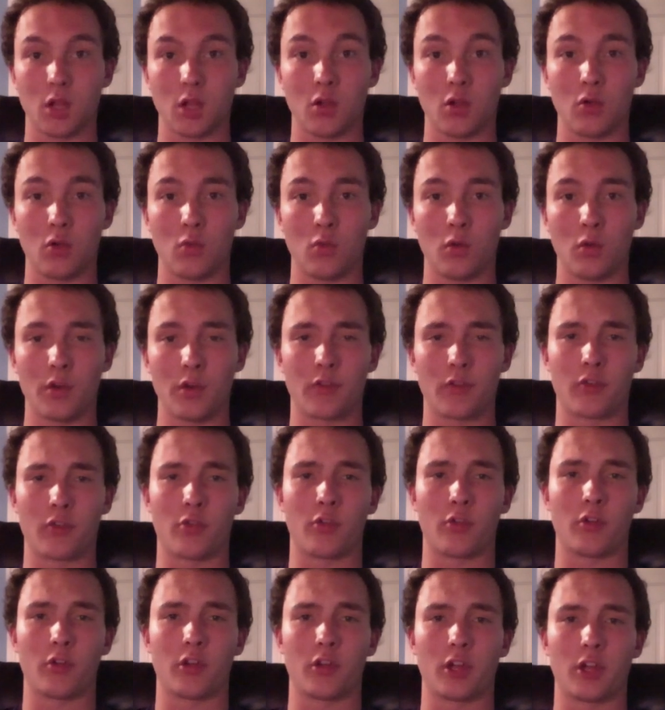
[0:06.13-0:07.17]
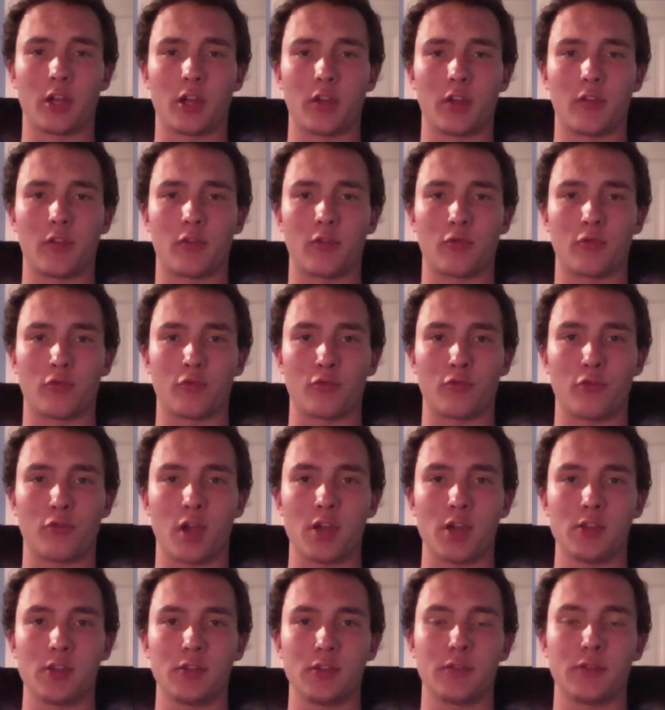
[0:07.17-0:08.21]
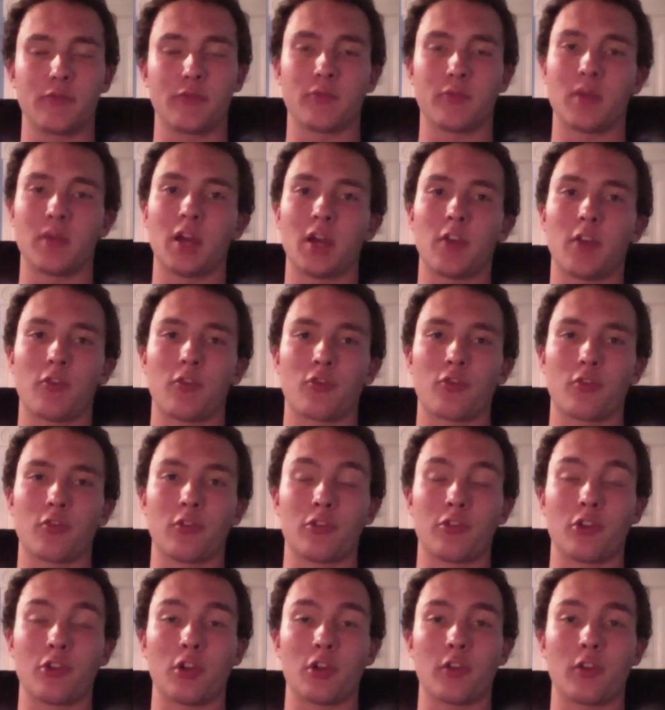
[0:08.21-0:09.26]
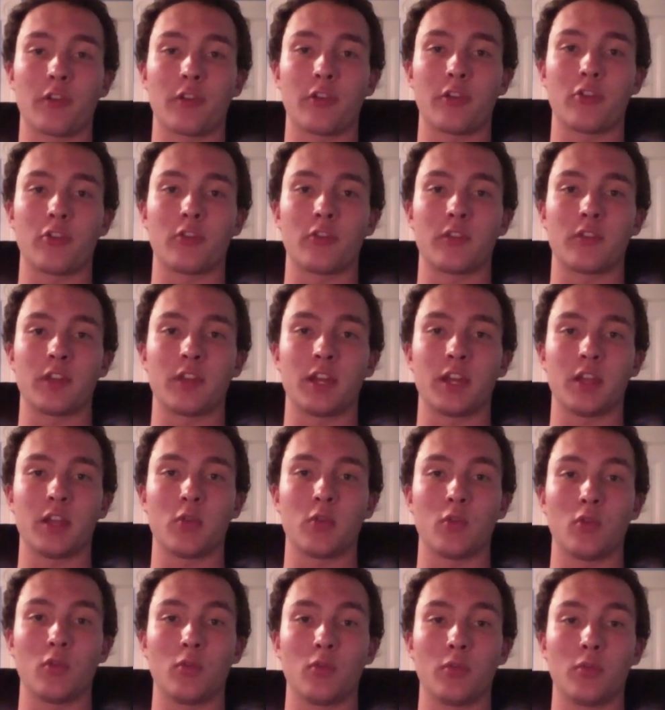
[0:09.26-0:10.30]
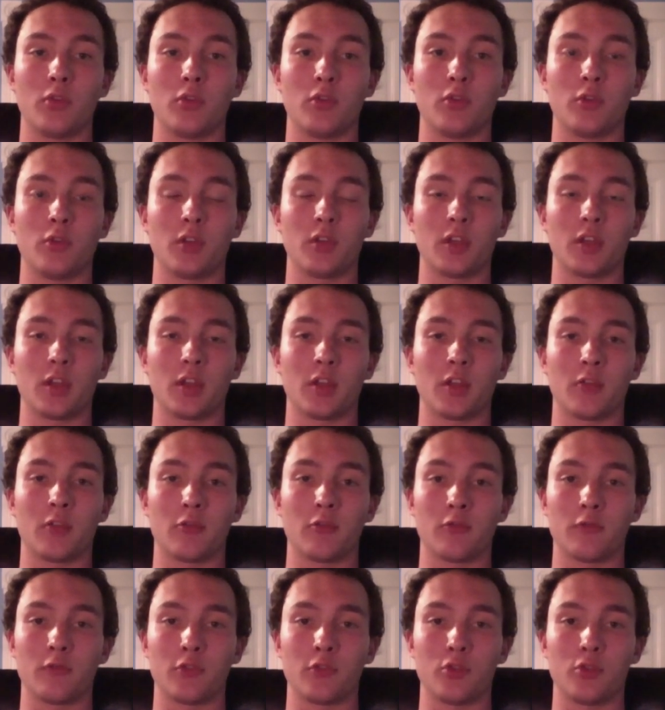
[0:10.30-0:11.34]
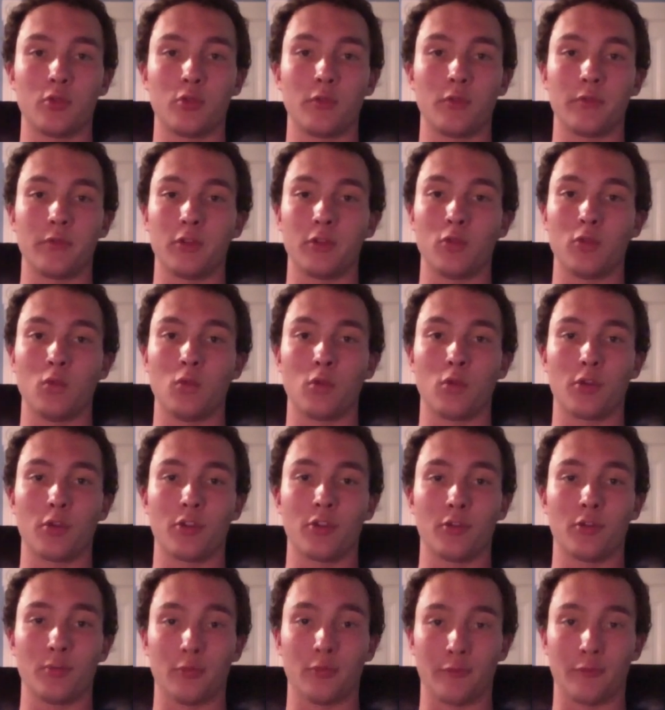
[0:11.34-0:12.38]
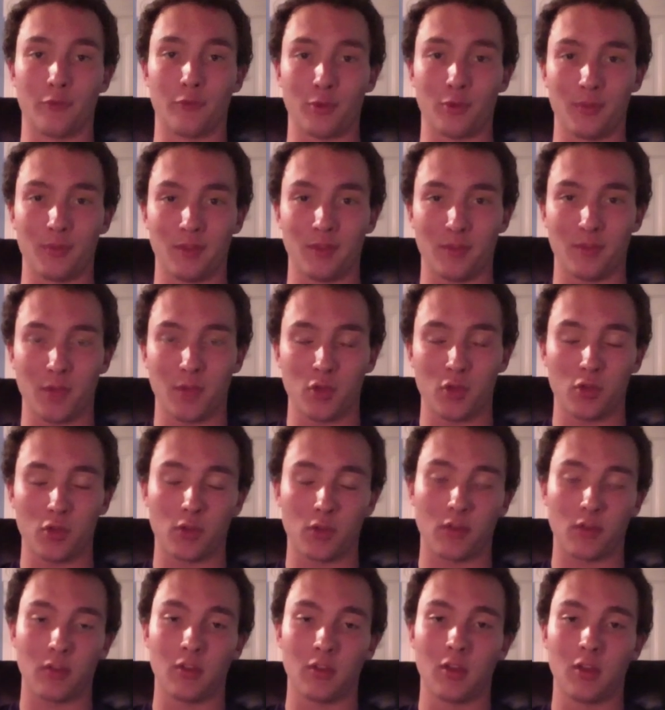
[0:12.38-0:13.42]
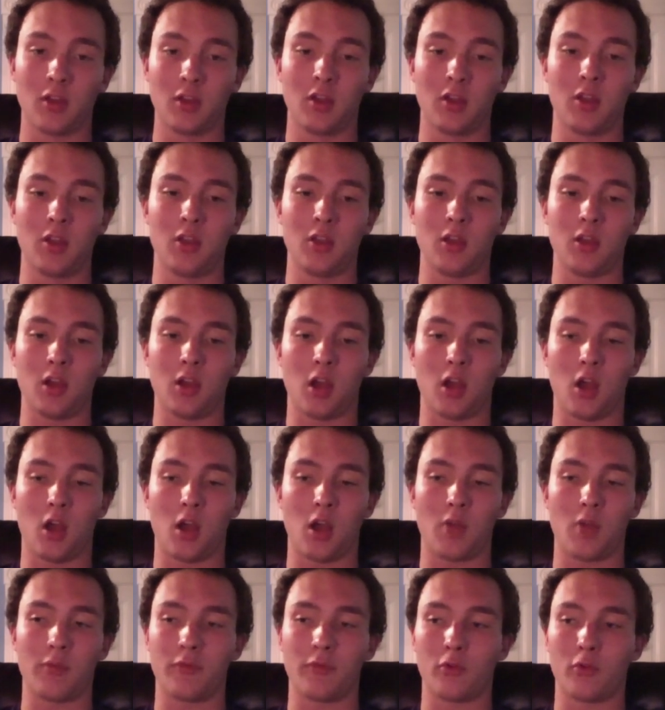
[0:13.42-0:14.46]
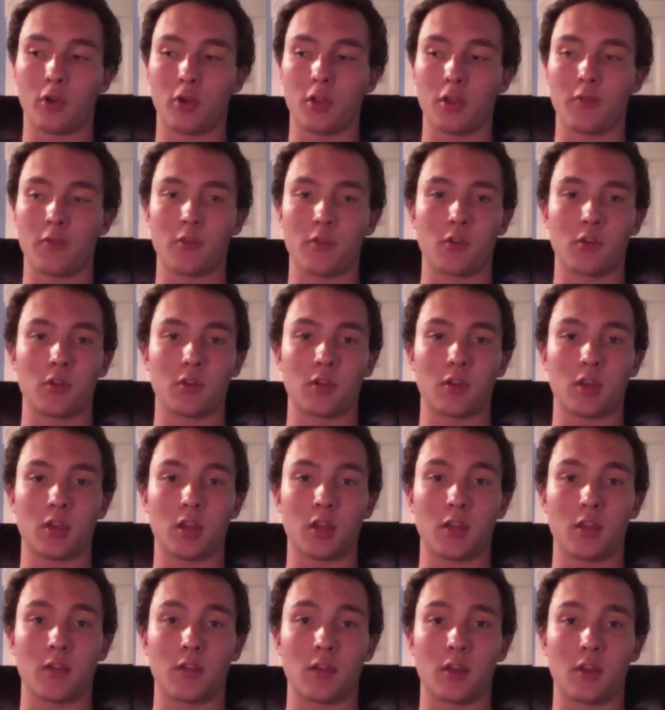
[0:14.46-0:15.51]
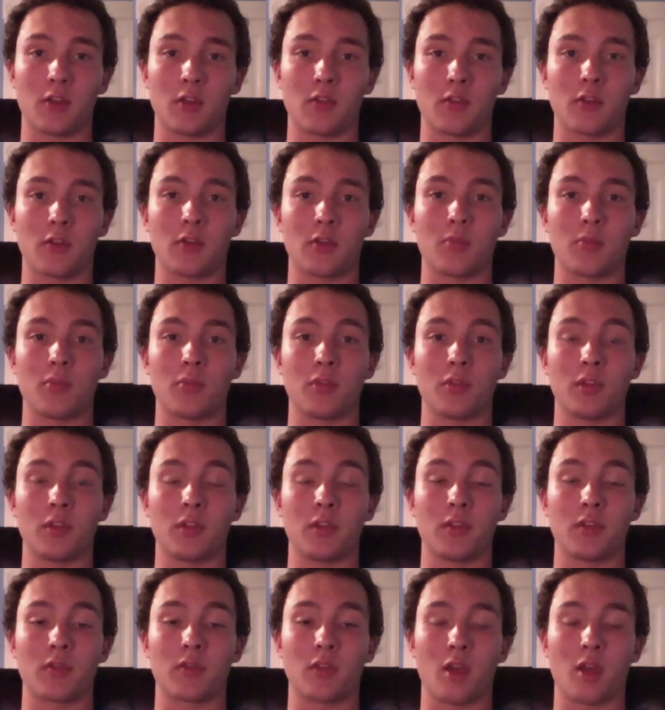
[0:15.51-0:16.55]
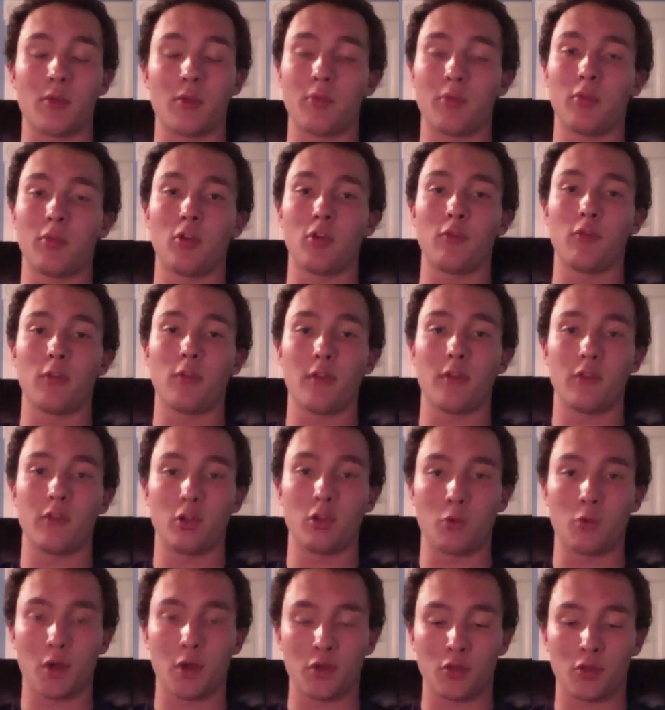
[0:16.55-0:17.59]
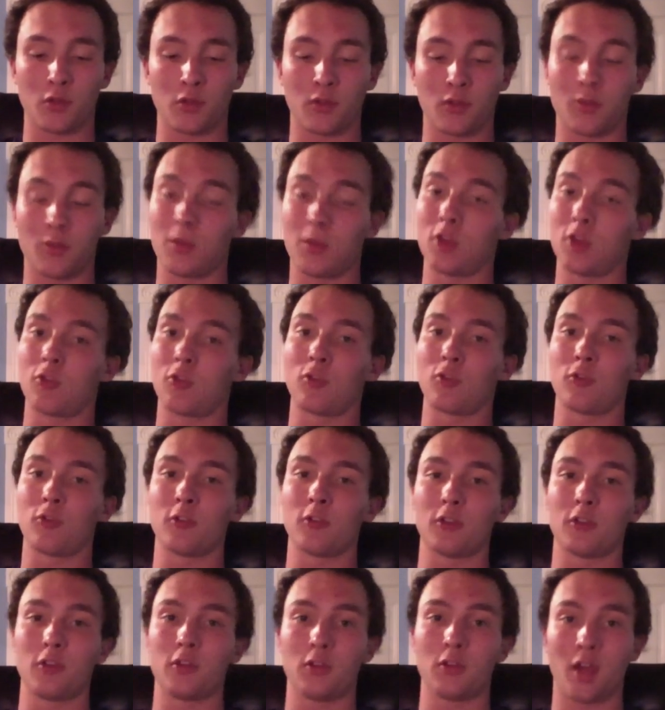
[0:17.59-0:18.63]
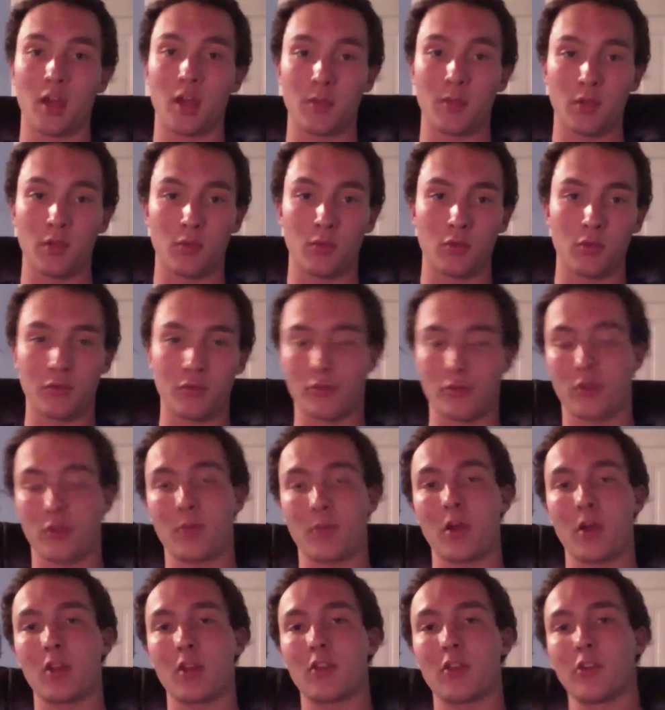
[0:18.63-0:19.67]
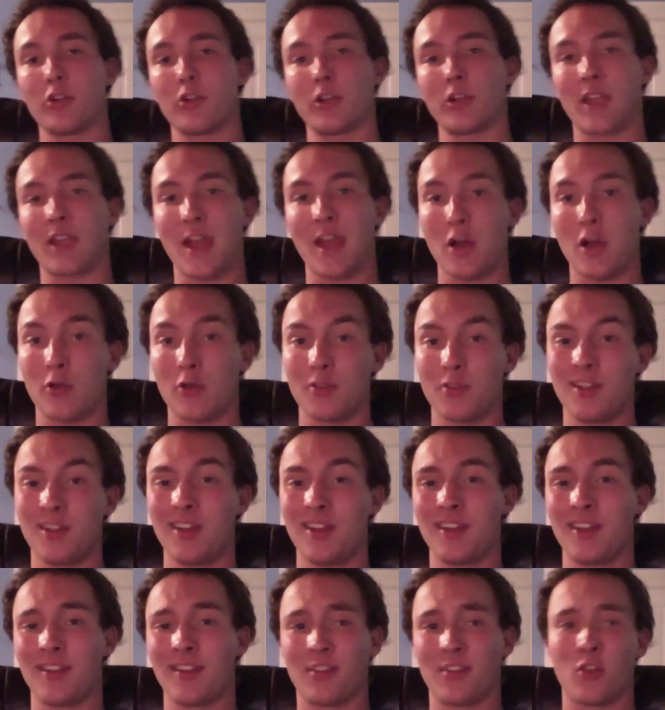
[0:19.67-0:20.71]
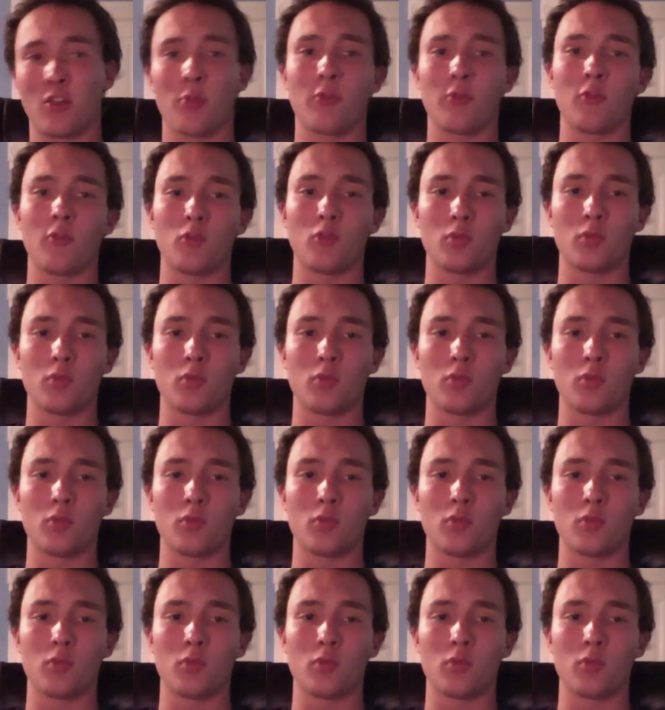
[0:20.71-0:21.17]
What is going on, guys? Riley from High Strung Lacrosse here, and today we will be doing a review of the Warrior Performance Meshes. Before I even get into anything, please comment below if you have any questions and make sure that I'm able to respond to your account. Some of you